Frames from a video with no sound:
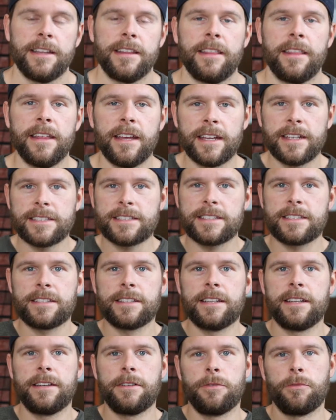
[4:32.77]

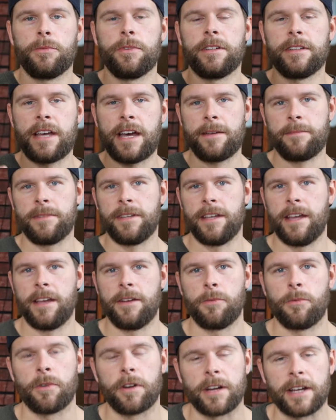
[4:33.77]
This will not be a
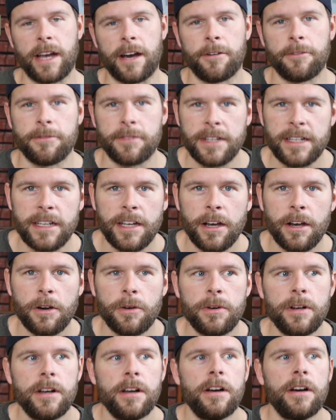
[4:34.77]
workout
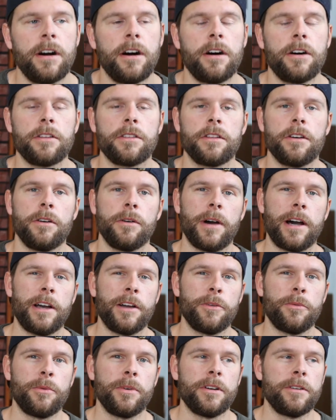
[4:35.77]
video, although
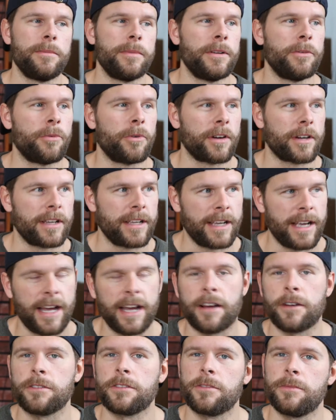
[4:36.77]
I will be working
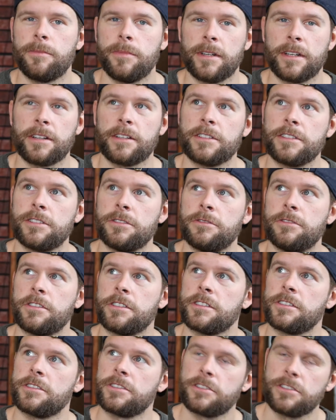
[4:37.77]
out because you
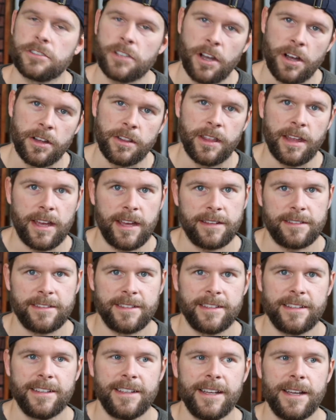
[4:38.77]
just saw that.